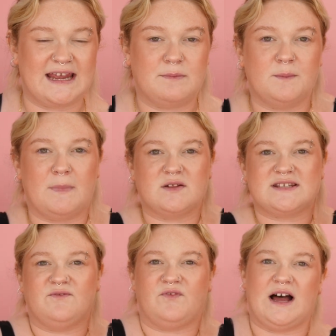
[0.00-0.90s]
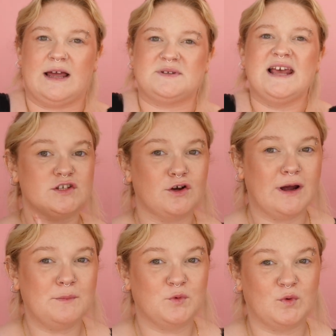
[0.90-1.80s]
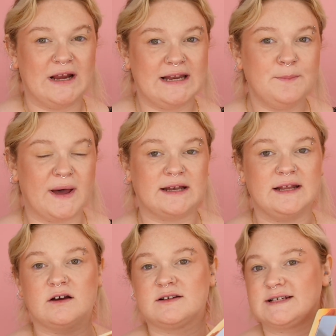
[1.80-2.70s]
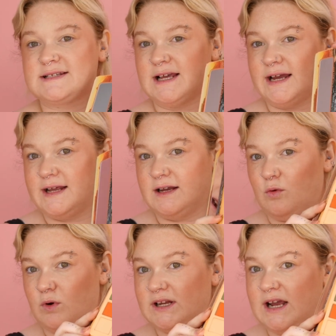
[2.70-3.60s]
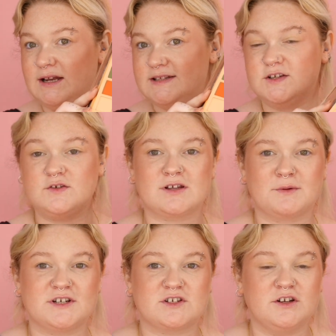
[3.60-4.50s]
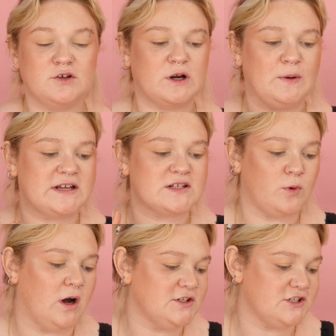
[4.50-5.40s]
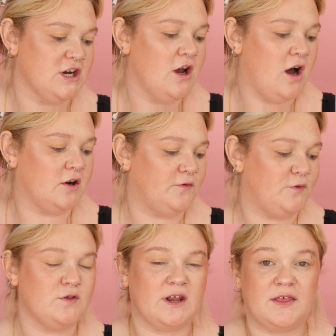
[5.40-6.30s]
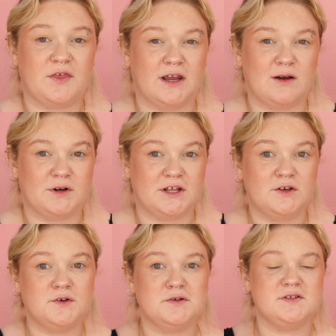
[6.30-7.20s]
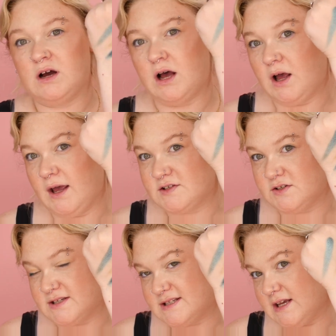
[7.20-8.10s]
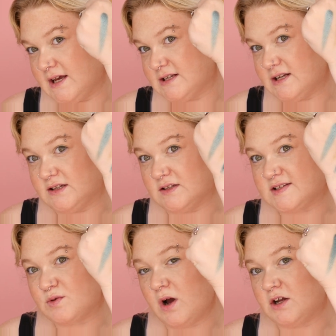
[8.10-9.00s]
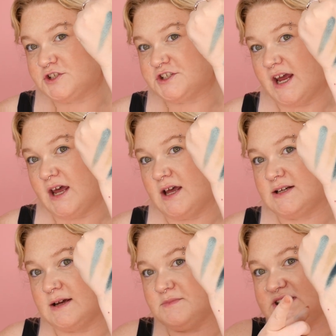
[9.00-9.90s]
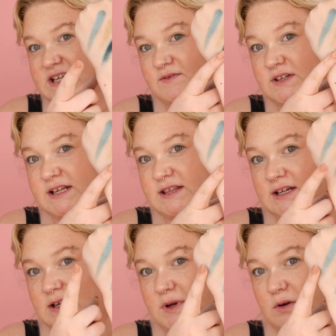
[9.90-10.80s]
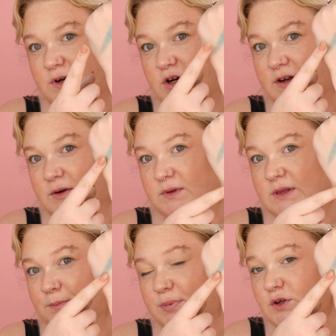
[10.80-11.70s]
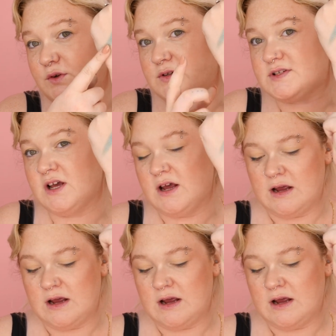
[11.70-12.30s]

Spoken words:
Table Mountain vibes. So I'm really battling on deciding what color to use. So we're just gonna do a quick swatch on a few that I think I wanna use. As you can see, I did a little swatch and I'm definitely thinking about we're going in with the blues,